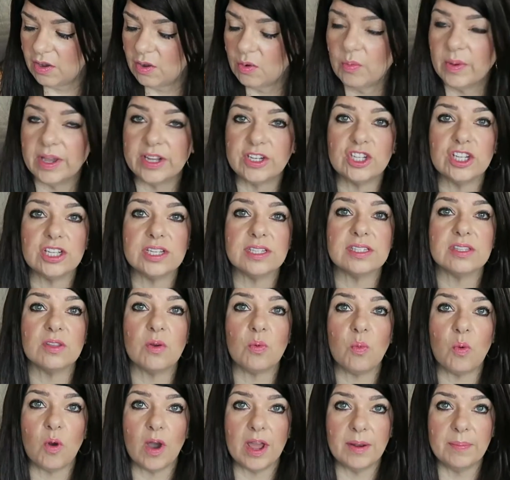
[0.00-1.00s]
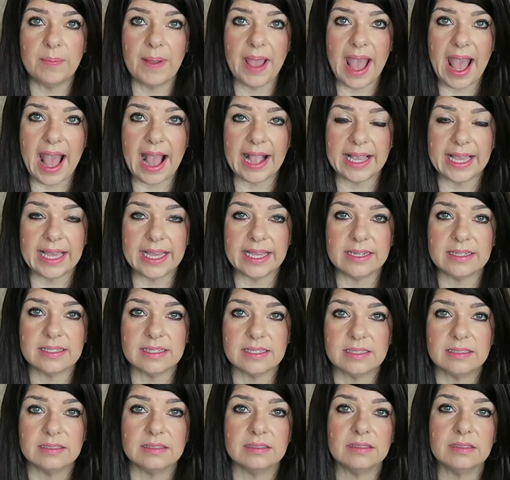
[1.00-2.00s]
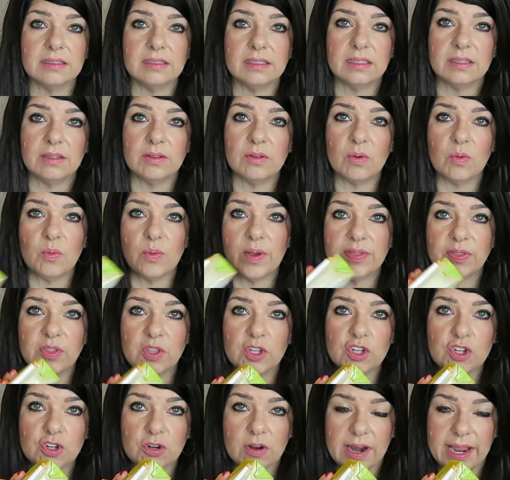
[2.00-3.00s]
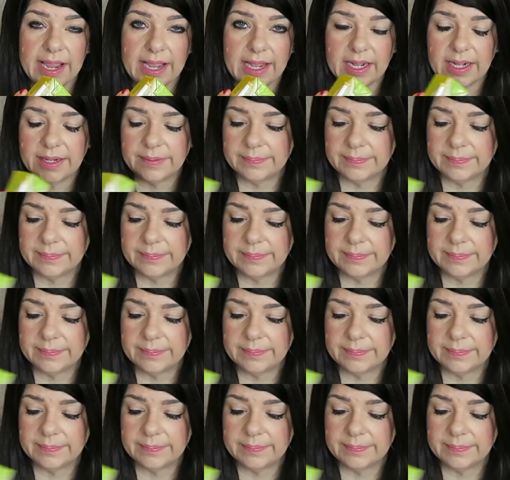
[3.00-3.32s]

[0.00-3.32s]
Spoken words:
which is the 1 packet with the drink.